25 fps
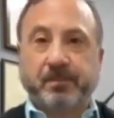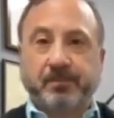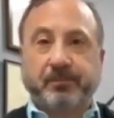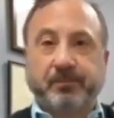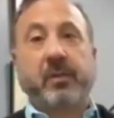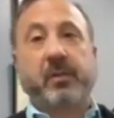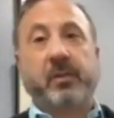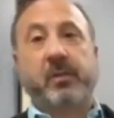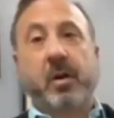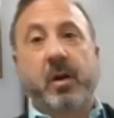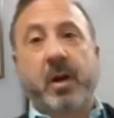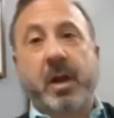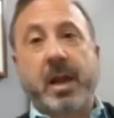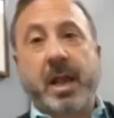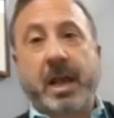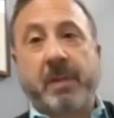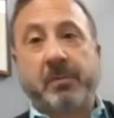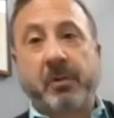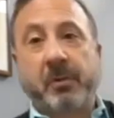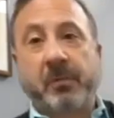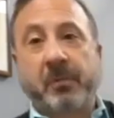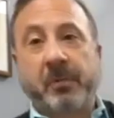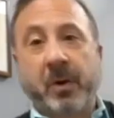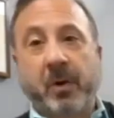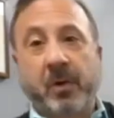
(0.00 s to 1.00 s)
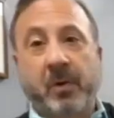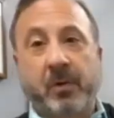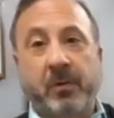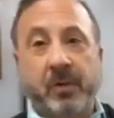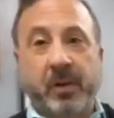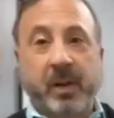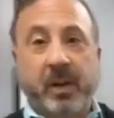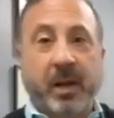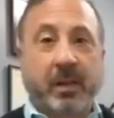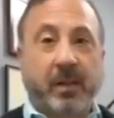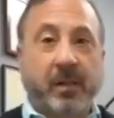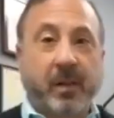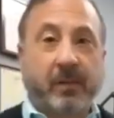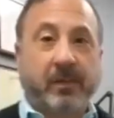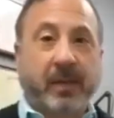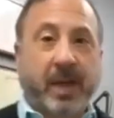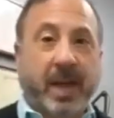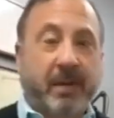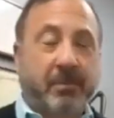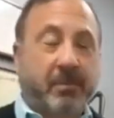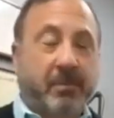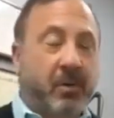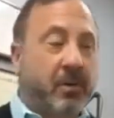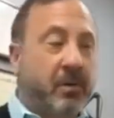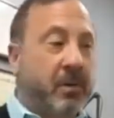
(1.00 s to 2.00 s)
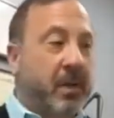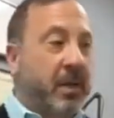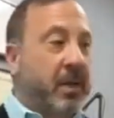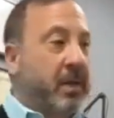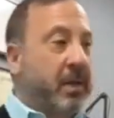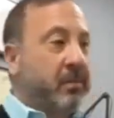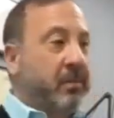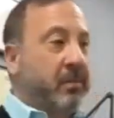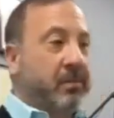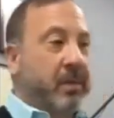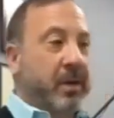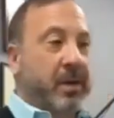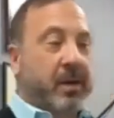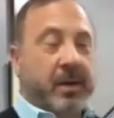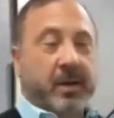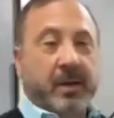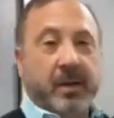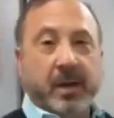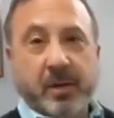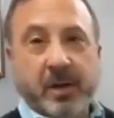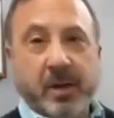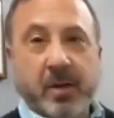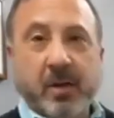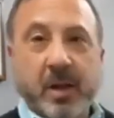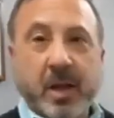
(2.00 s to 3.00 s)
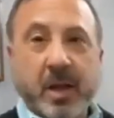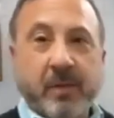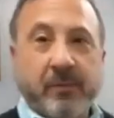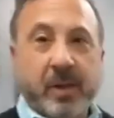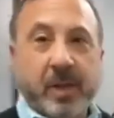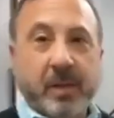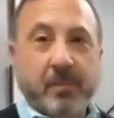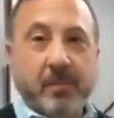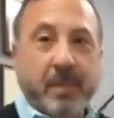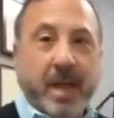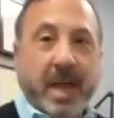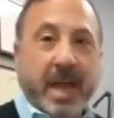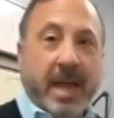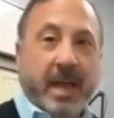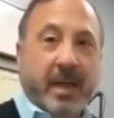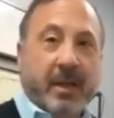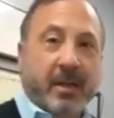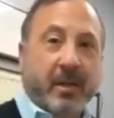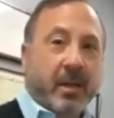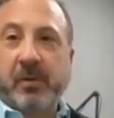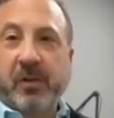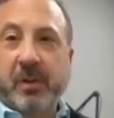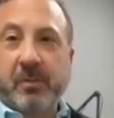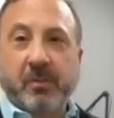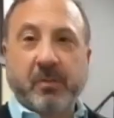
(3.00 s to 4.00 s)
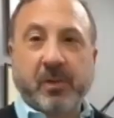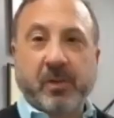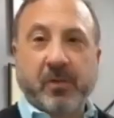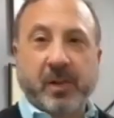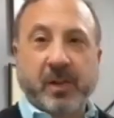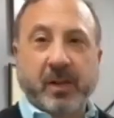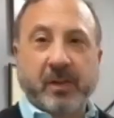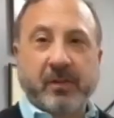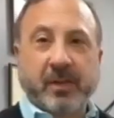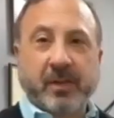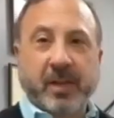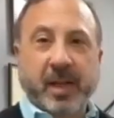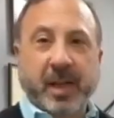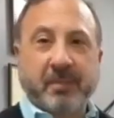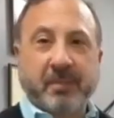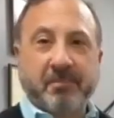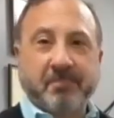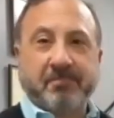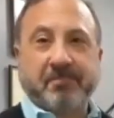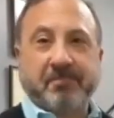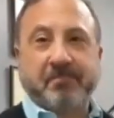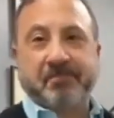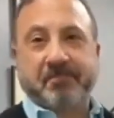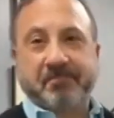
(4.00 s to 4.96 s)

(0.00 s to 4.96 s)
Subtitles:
Sorry, Apple folks, and I love Apple, but we don't have any Mac G machines yet.